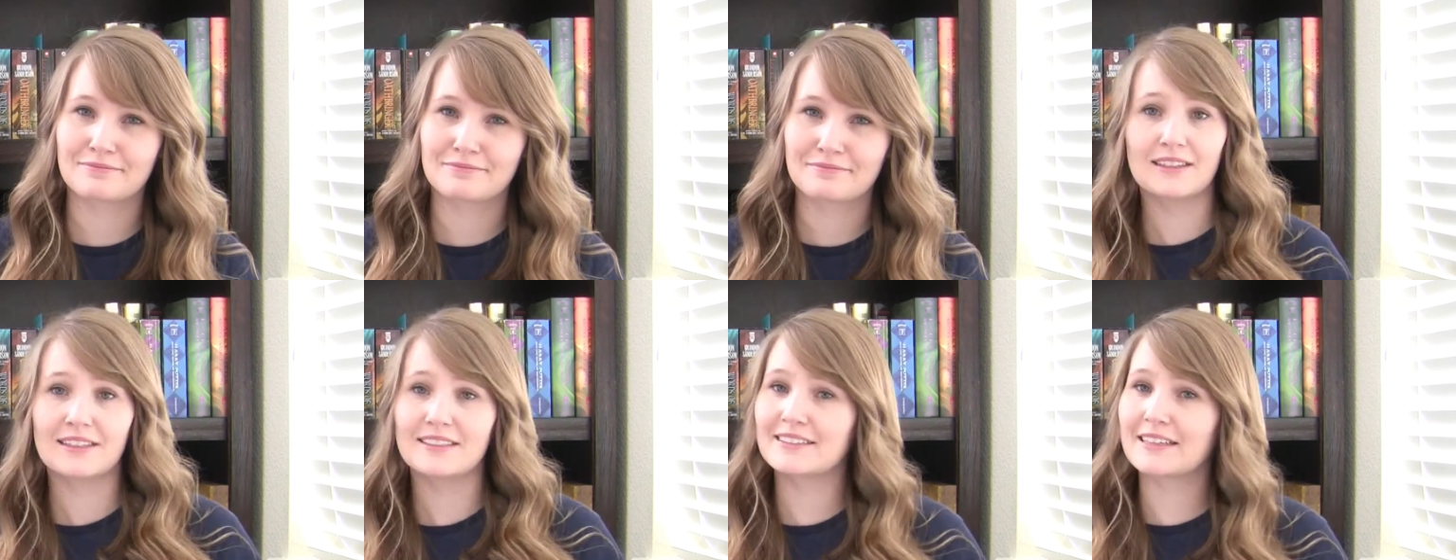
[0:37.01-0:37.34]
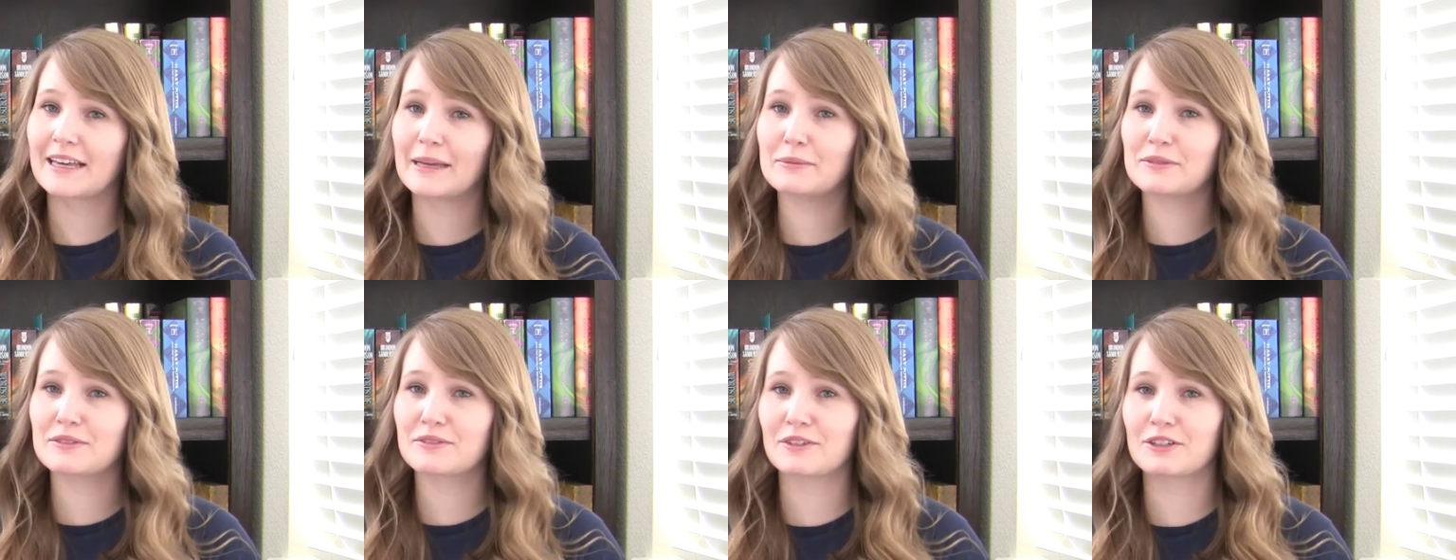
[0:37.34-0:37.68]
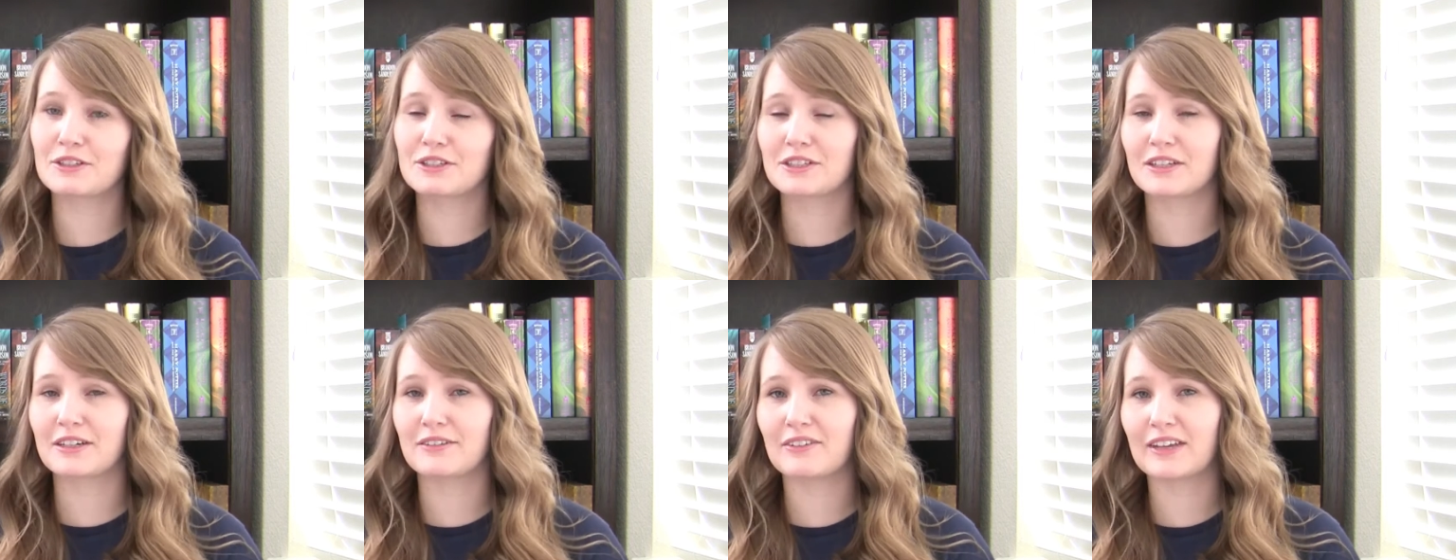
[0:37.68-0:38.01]
This game's
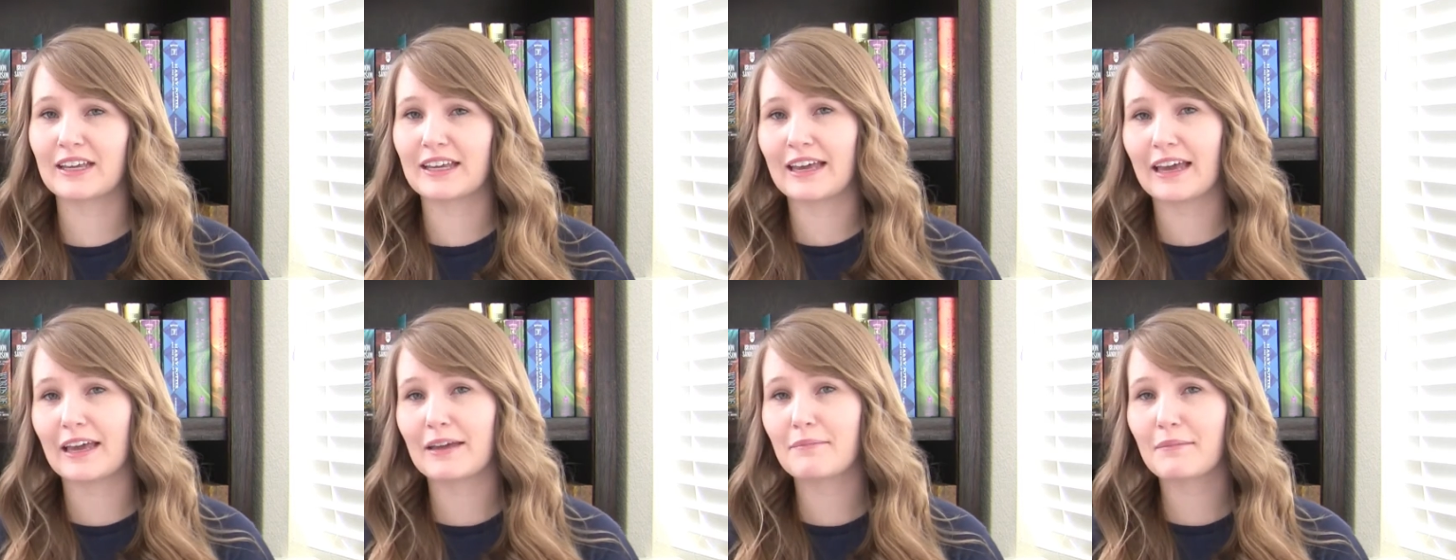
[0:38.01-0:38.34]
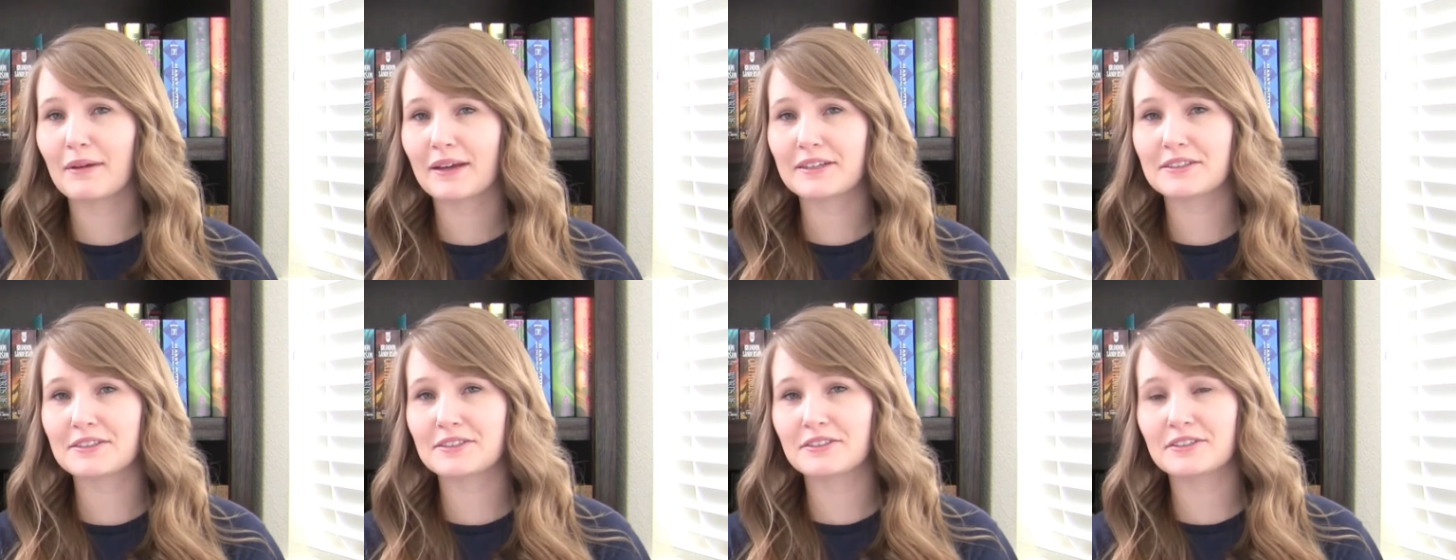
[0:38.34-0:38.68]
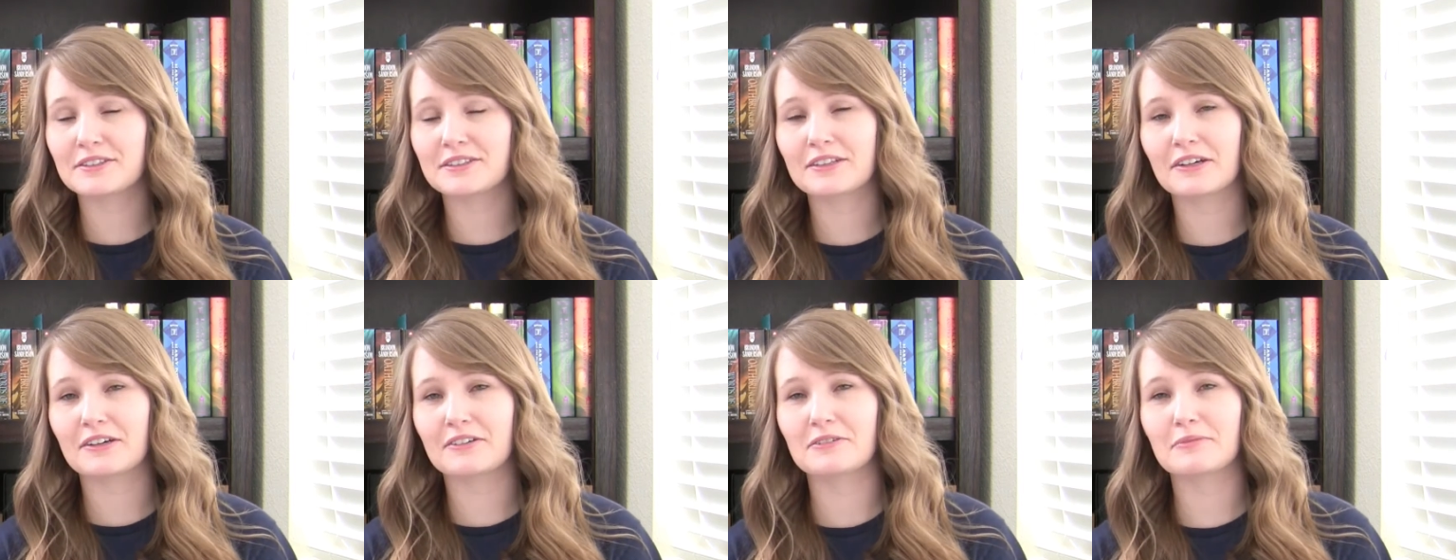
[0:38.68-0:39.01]
version of a game master
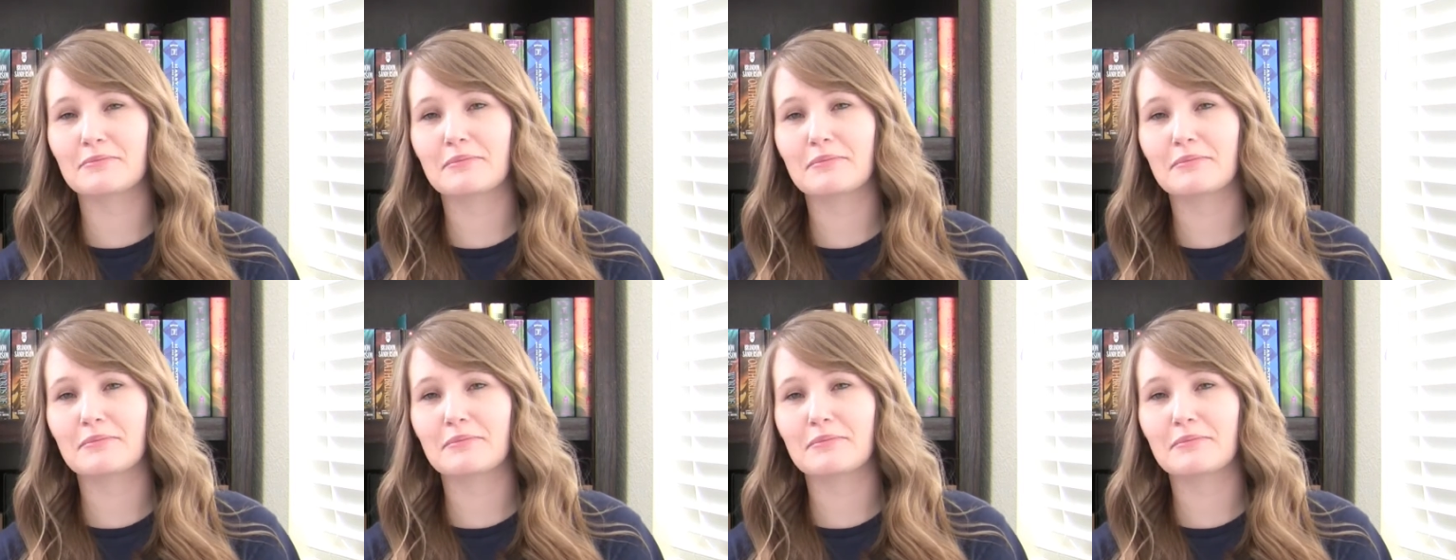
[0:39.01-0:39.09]
is called a